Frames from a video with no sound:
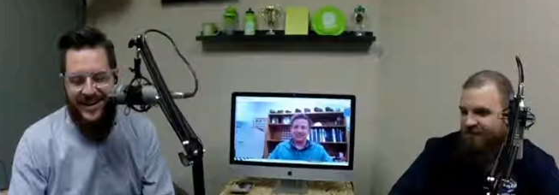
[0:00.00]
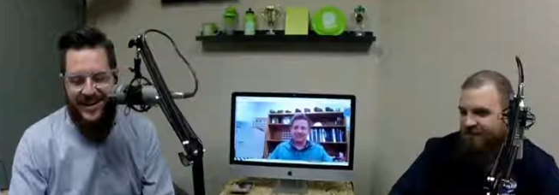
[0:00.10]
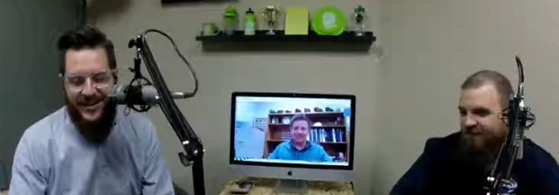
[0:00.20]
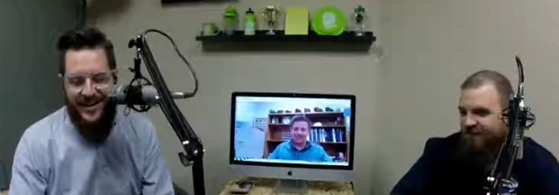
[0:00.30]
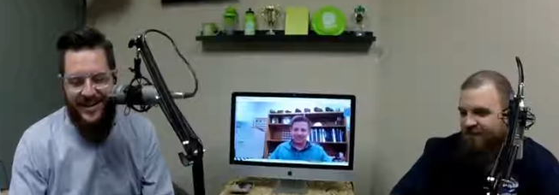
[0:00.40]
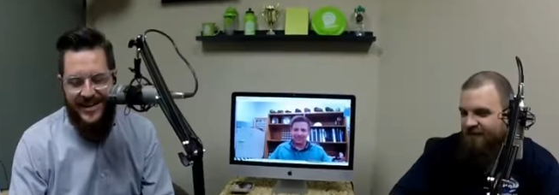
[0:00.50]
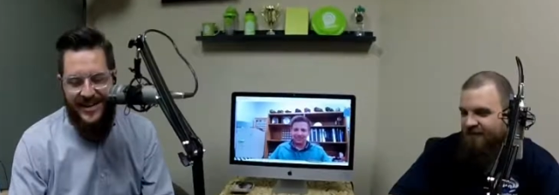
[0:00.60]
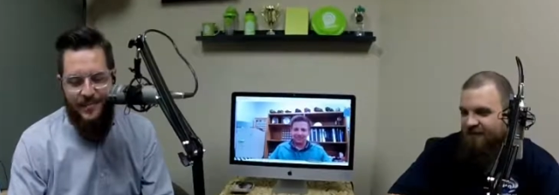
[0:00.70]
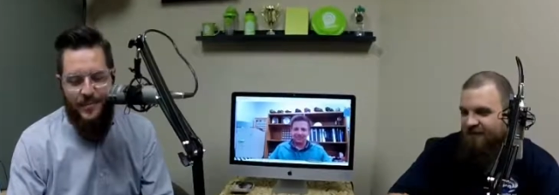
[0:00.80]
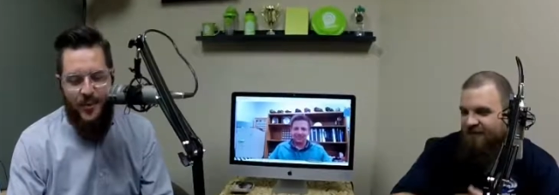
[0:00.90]
Speaker 1: Good
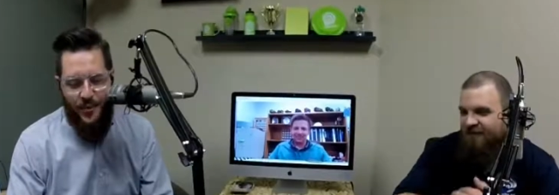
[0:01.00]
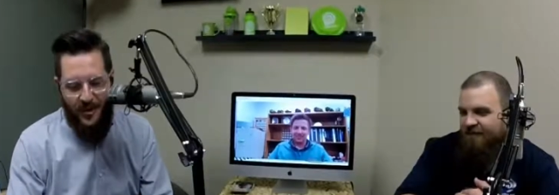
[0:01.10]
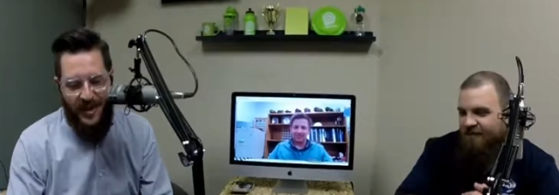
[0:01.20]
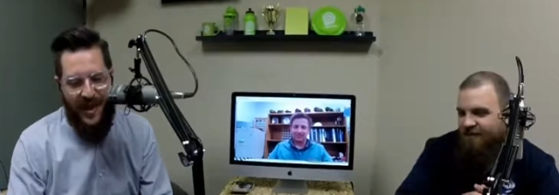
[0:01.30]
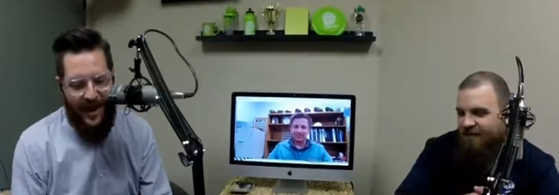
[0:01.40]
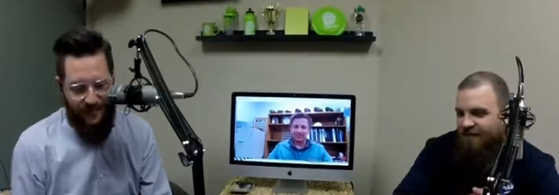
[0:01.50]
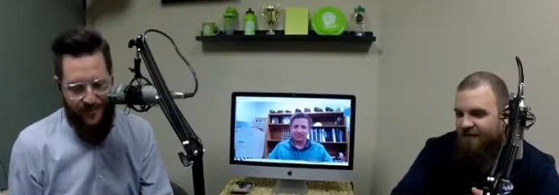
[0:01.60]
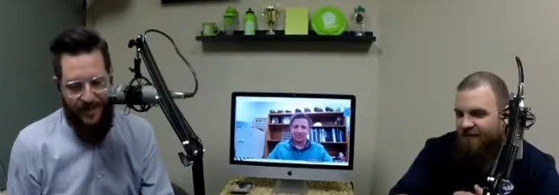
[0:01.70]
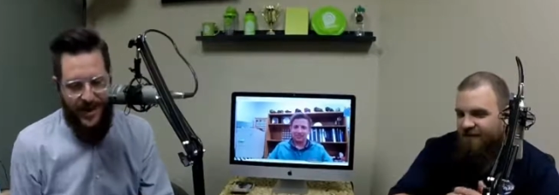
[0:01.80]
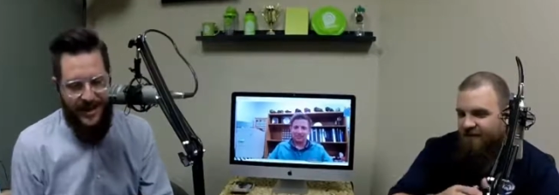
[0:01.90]
morning,
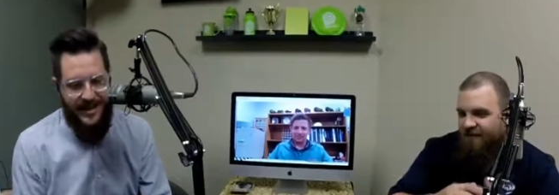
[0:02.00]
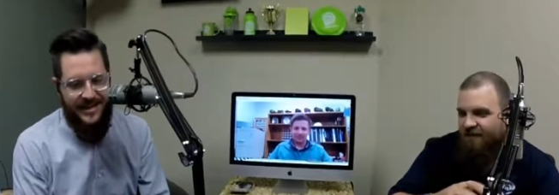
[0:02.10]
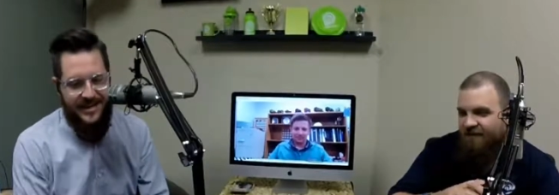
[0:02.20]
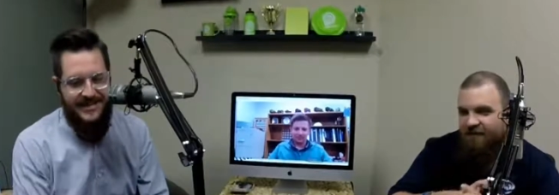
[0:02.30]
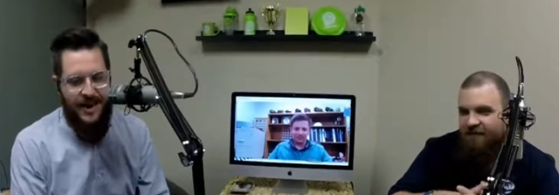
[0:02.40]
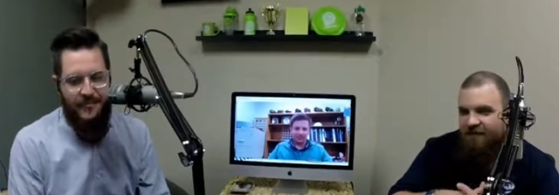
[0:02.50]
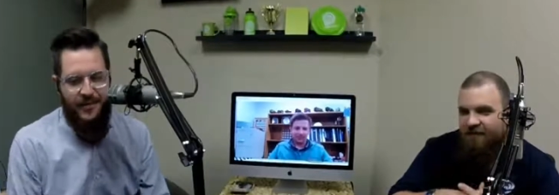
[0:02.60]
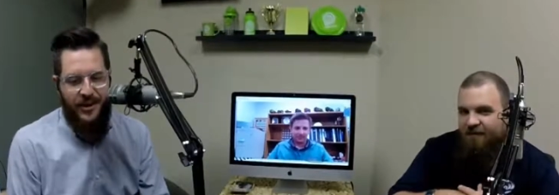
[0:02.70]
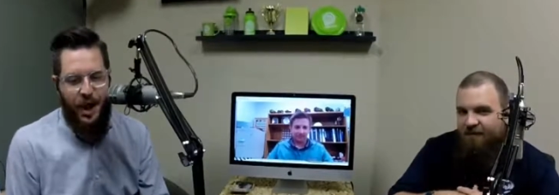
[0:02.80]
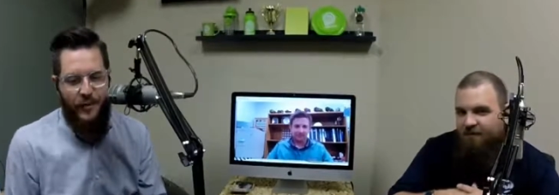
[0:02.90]
everybody. It is time for
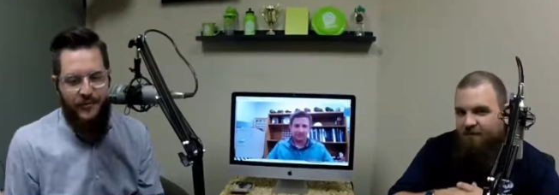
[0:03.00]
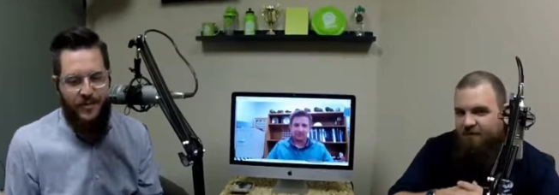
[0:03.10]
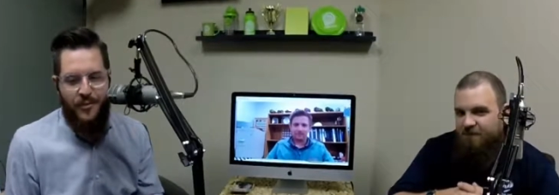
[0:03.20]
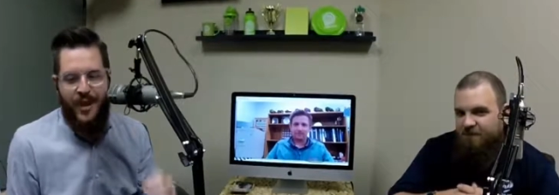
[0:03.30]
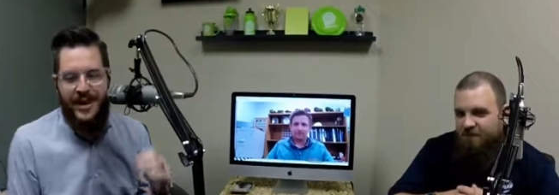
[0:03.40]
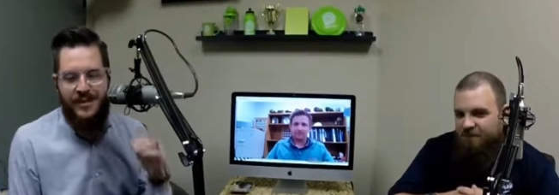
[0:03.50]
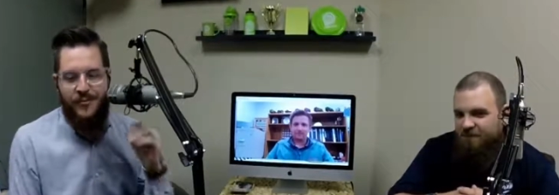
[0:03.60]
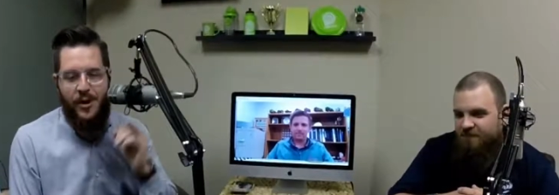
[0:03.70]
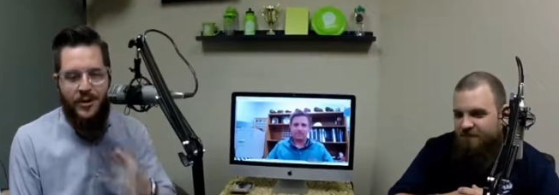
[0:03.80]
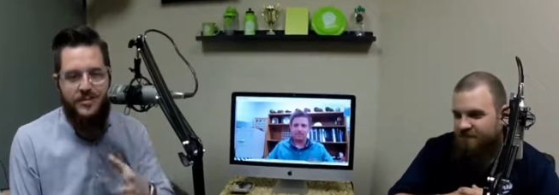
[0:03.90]
a coffee break.
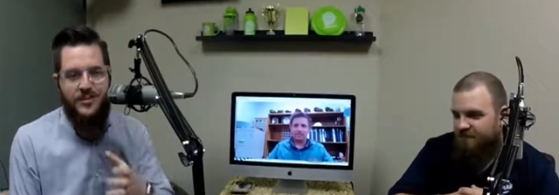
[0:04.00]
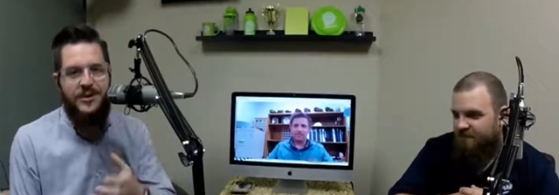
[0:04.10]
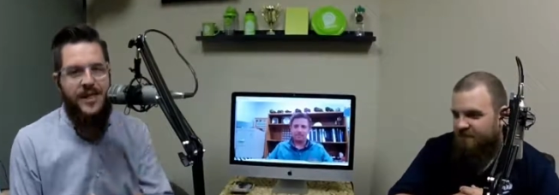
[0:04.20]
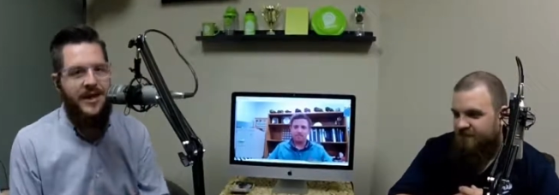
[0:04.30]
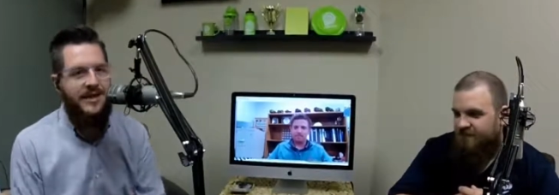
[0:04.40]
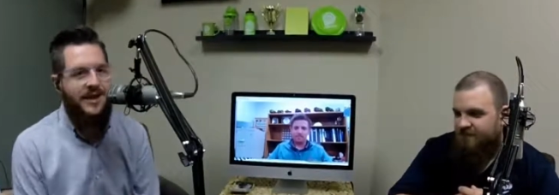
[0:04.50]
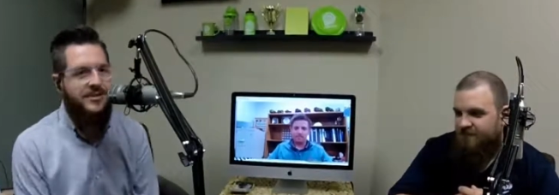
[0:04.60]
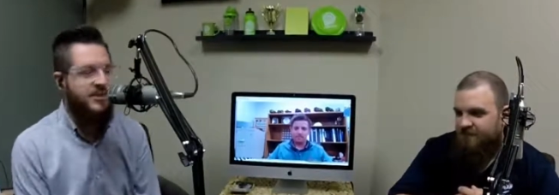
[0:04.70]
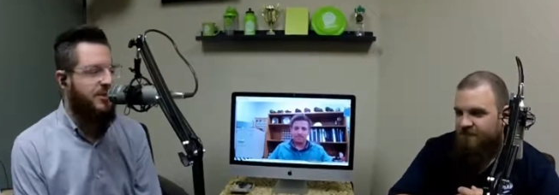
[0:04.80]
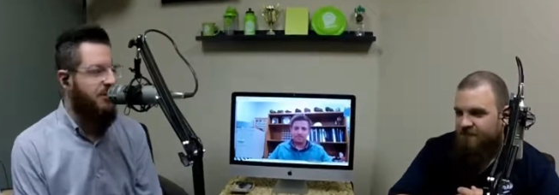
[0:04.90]
Welcome to the Loc-Doc
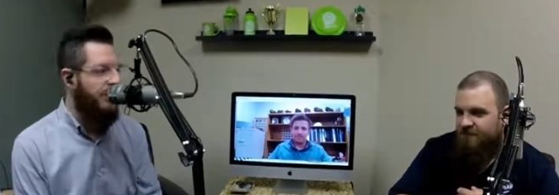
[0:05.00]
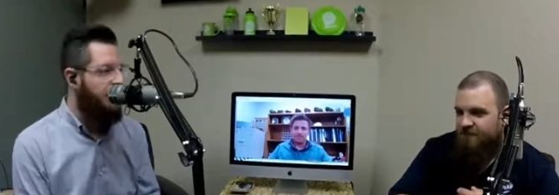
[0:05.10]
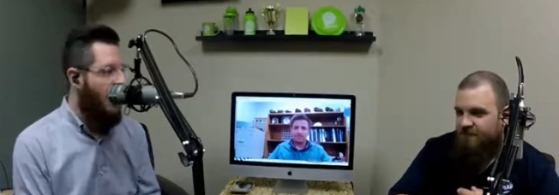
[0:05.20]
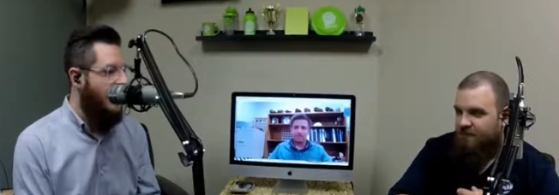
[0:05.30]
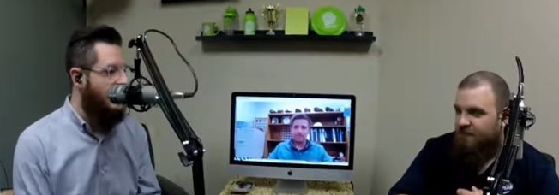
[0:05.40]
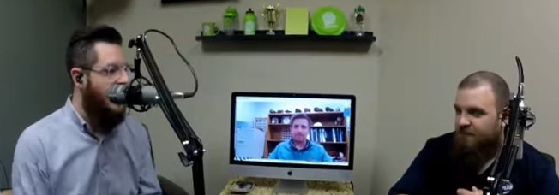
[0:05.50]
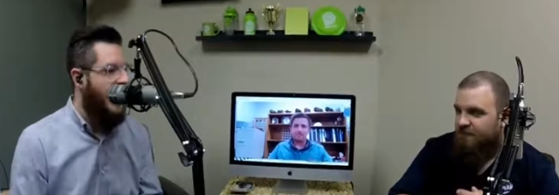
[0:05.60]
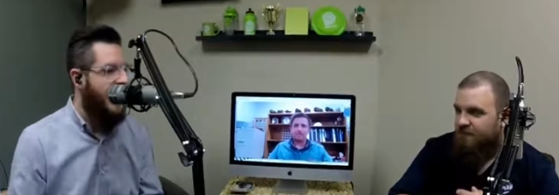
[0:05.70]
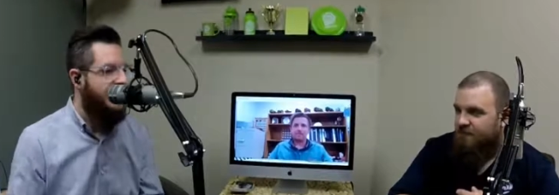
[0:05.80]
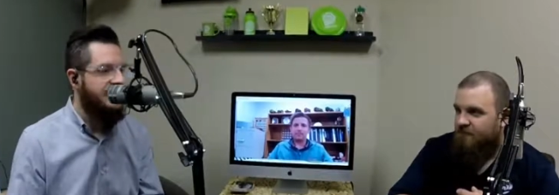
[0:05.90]
Security
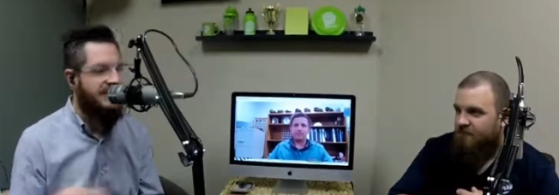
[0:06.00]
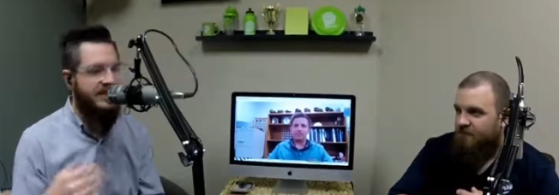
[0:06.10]
Podcast.